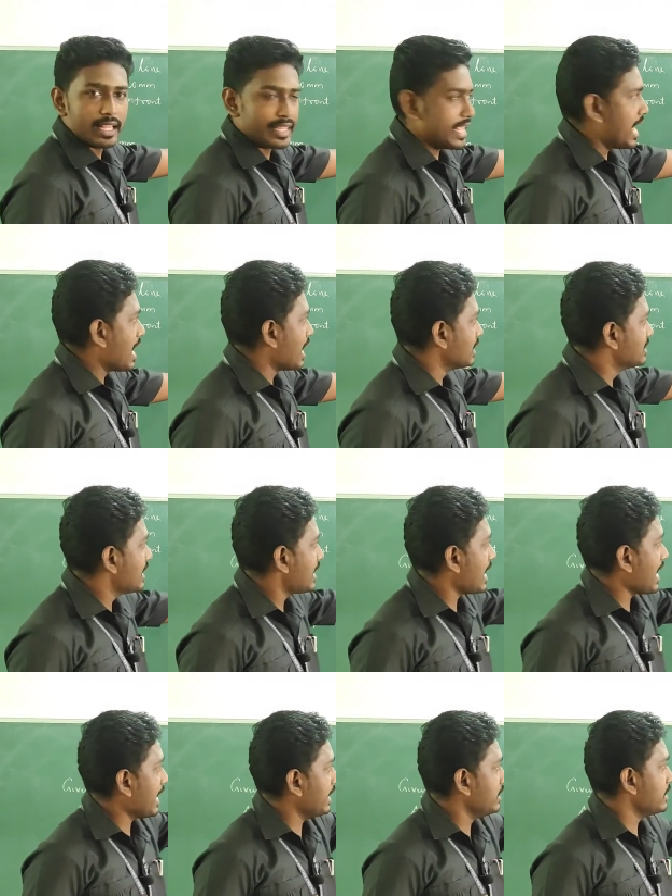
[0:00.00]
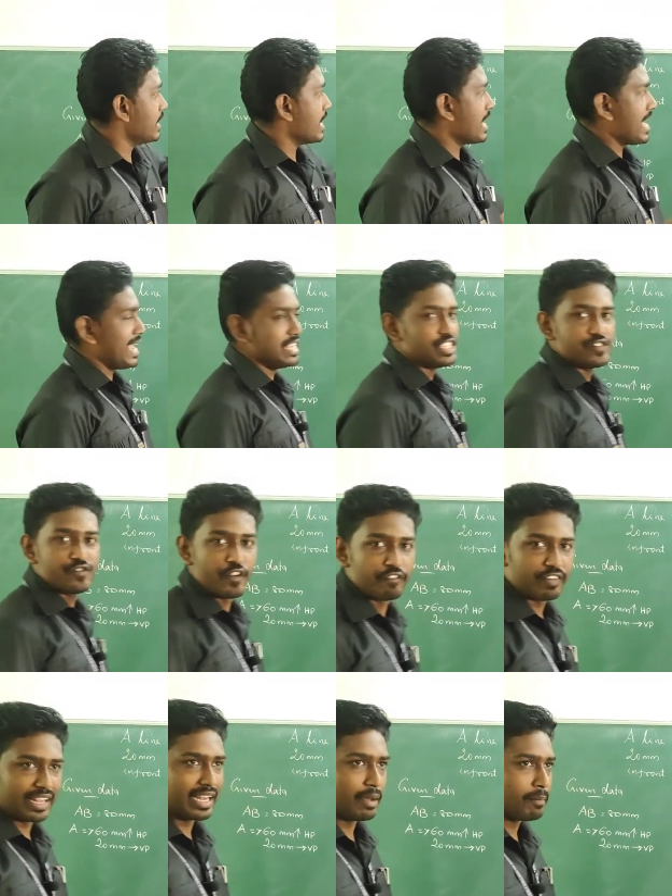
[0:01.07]
The other end is
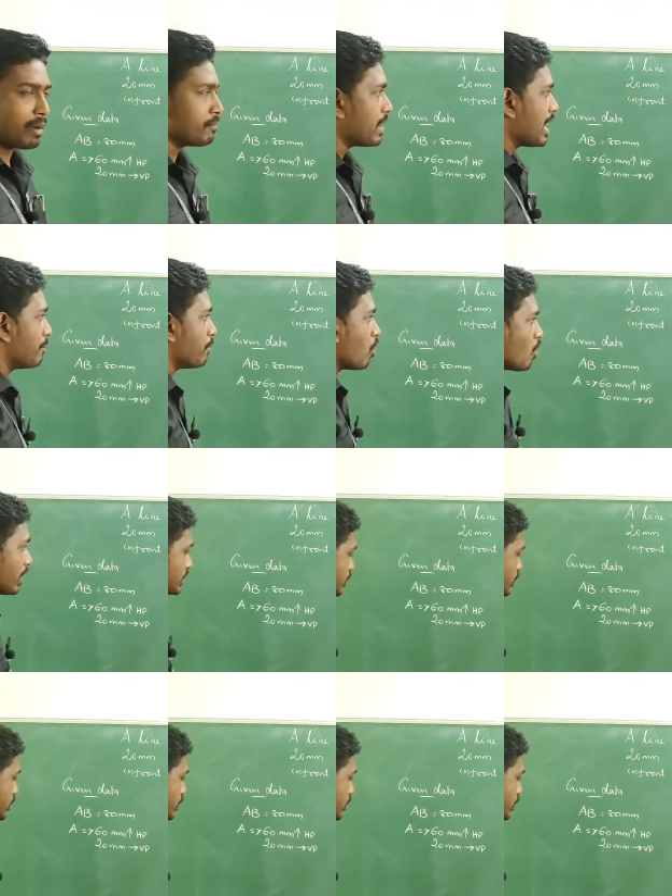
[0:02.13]
15 mm above